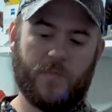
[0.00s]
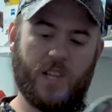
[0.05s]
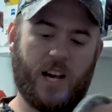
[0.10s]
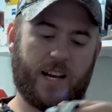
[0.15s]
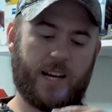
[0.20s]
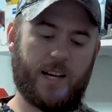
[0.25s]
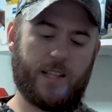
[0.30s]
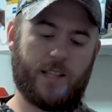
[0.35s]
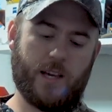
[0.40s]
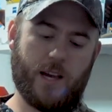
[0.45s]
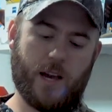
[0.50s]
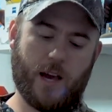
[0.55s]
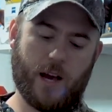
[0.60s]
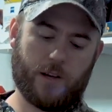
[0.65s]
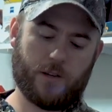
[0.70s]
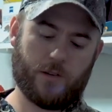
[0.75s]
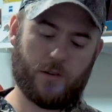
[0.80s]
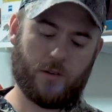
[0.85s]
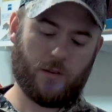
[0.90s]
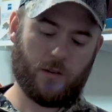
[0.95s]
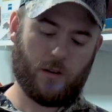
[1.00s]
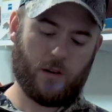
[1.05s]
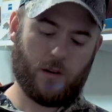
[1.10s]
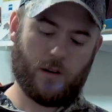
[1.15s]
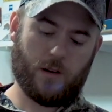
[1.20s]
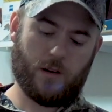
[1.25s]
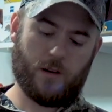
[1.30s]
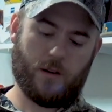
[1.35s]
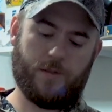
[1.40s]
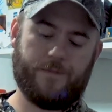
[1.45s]
I got the extra large.
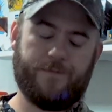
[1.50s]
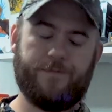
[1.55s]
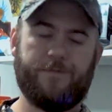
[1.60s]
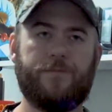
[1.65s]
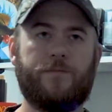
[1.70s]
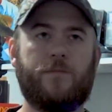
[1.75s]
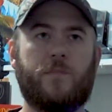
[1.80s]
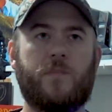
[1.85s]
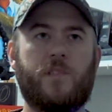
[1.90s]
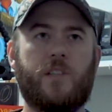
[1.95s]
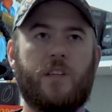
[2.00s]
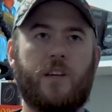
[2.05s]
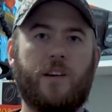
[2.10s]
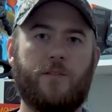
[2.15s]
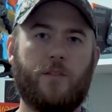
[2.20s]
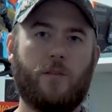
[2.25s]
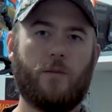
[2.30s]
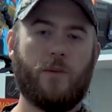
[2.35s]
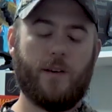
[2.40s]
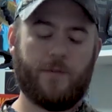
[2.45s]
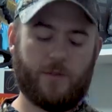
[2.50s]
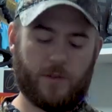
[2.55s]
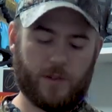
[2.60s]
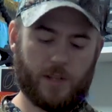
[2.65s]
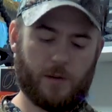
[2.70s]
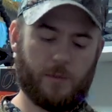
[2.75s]
To give you a reference,